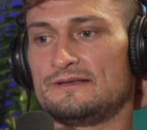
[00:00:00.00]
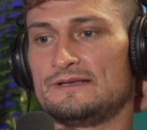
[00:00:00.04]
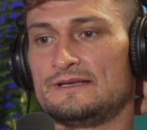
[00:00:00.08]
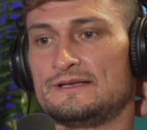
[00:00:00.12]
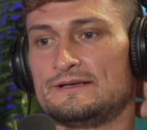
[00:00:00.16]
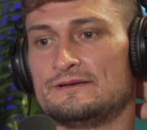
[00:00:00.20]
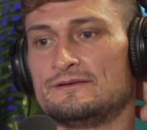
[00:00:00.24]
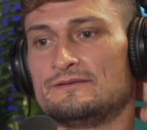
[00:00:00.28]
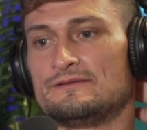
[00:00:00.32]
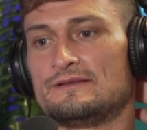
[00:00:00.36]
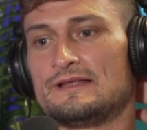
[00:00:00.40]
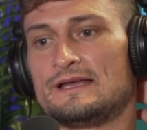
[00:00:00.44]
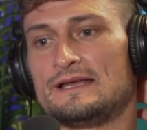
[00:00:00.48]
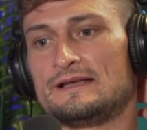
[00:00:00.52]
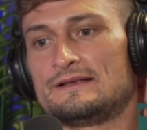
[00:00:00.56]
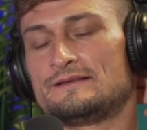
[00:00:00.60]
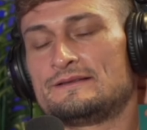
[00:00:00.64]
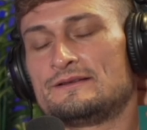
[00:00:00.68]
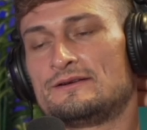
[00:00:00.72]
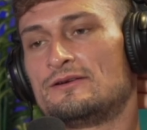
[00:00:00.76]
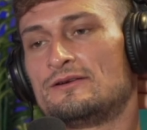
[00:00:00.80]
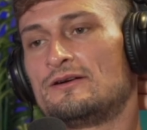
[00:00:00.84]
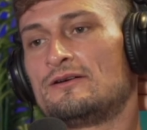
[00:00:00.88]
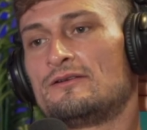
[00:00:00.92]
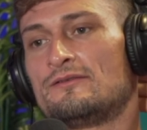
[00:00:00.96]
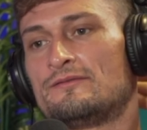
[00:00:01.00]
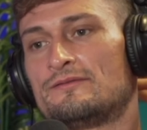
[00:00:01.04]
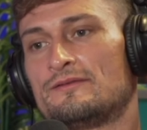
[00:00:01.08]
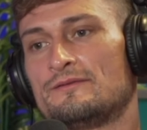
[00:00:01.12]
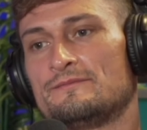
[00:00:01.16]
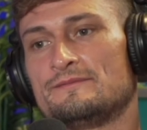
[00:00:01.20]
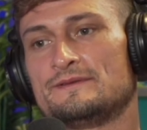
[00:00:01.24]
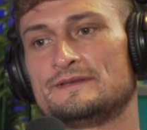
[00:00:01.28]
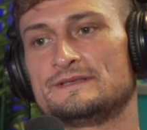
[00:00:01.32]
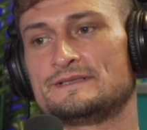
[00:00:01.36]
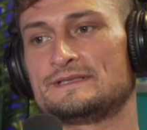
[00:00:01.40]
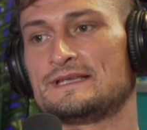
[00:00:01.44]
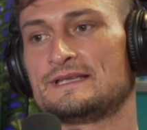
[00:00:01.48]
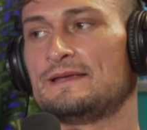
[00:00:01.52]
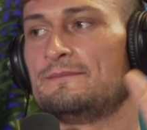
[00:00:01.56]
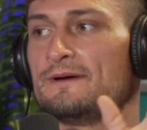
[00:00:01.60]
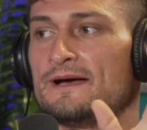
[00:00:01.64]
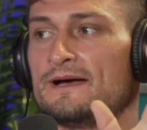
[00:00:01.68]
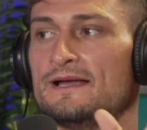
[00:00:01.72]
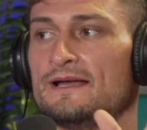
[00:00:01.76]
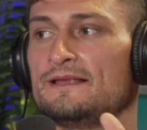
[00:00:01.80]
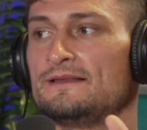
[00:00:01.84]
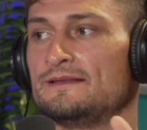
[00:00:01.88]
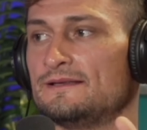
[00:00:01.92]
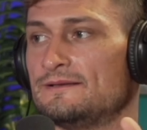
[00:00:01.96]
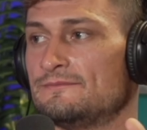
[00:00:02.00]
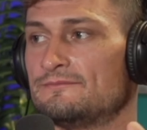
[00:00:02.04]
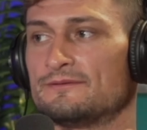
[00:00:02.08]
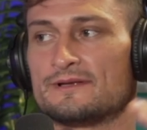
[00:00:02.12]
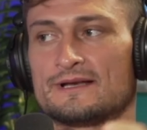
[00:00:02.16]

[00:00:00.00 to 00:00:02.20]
you know, like they're all from the same island,